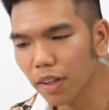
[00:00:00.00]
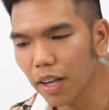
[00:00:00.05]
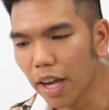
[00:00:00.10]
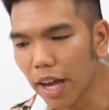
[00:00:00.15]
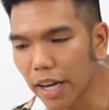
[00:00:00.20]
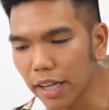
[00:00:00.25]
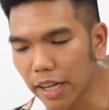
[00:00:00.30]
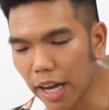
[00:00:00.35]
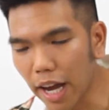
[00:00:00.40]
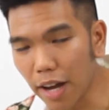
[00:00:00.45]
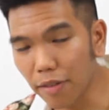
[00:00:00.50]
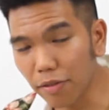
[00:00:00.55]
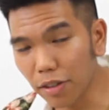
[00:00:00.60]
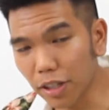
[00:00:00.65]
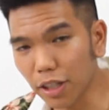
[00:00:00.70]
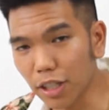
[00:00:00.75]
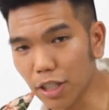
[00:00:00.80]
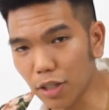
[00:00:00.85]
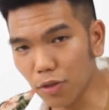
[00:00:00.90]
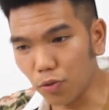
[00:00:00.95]
and having
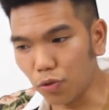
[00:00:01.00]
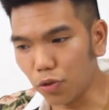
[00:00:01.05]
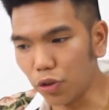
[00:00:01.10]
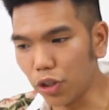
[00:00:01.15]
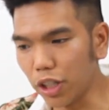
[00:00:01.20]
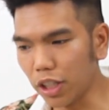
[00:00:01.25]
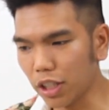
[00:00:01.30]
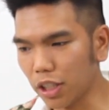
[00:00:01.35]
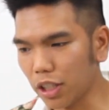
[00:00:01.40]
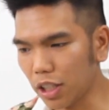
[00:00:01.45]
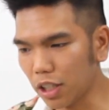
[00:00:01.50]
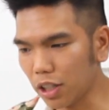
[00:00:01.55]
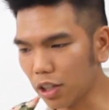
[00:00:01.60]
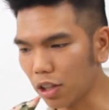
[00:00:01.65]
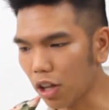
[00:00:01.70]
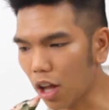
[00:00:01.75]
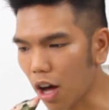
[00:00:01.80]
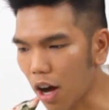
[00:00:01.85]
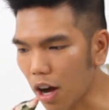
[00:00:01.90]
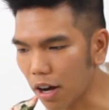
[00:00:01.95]
these really
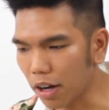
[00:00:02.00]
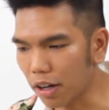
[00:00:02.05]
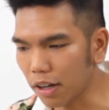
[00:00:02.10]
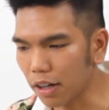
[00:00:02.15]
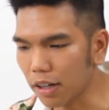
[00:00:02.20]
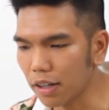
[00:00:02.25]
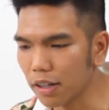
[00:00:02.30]
long